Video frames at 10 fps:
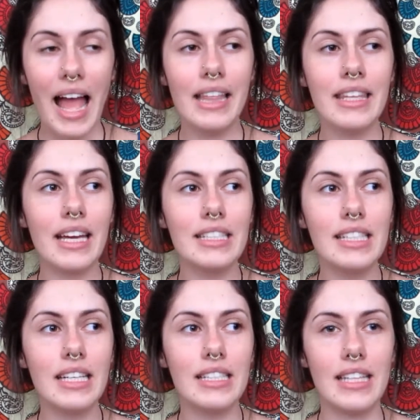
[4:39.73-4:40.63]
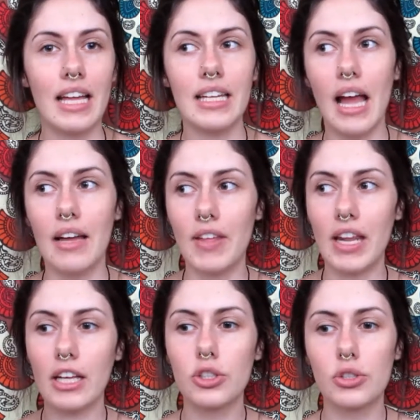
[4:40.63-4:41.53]
And the idea is that, yeah, if that
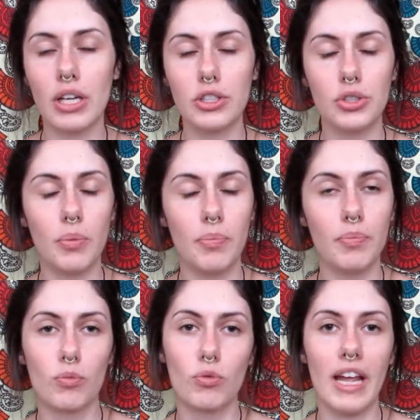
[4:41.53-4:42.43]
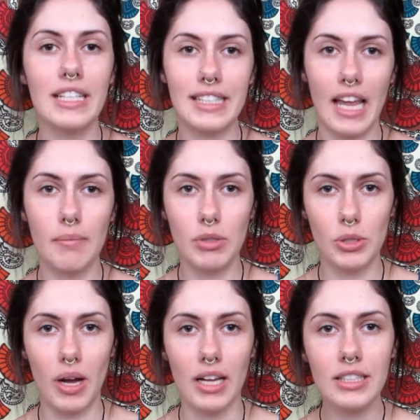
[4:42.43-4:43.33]
extraterrestrial race came
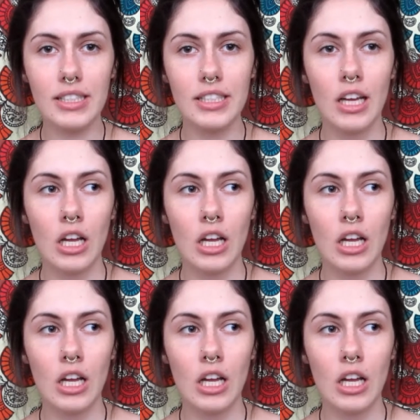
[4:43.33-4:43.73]
to us,